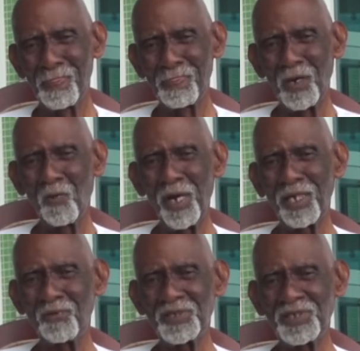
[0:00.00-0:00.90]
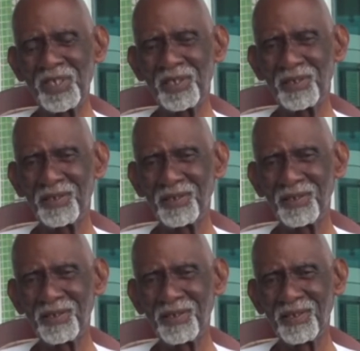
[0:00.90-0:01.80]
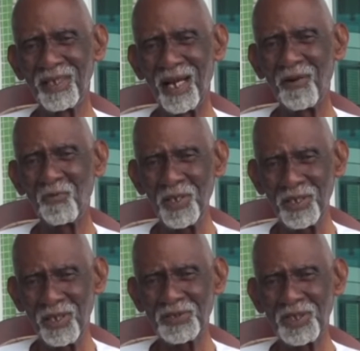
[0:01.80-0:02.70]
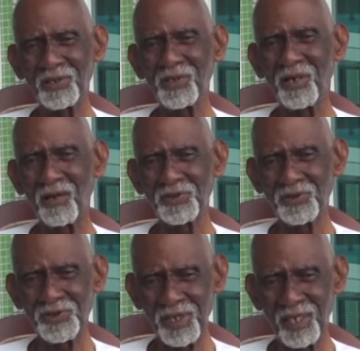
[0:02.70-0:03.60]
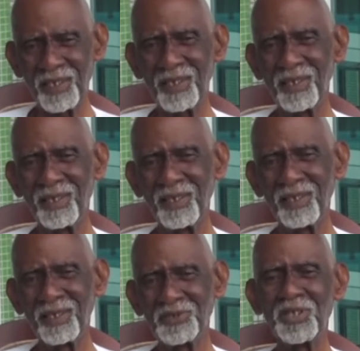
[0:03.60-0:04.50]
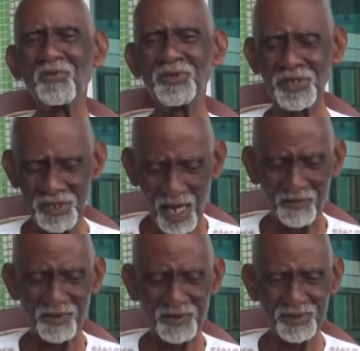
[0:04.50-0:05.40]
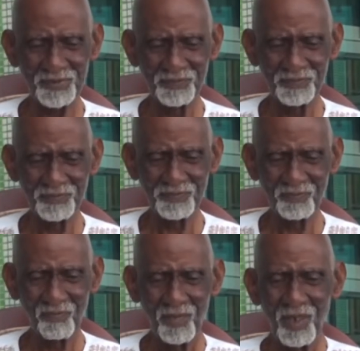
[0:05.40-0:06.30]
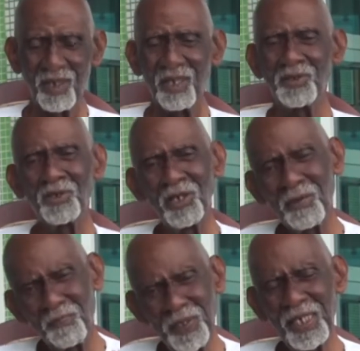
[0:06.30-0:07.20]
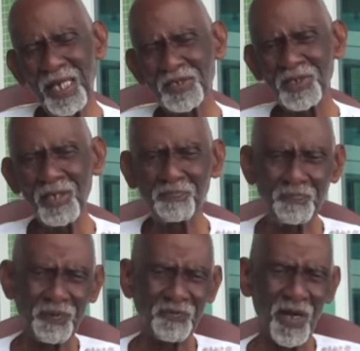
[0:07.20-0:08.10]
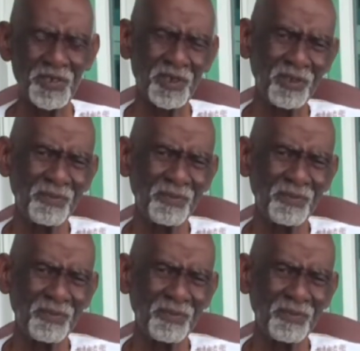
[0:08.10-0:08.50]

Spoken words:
the way that we see her. And we, her children, also say she was a savage. You know the PhD professor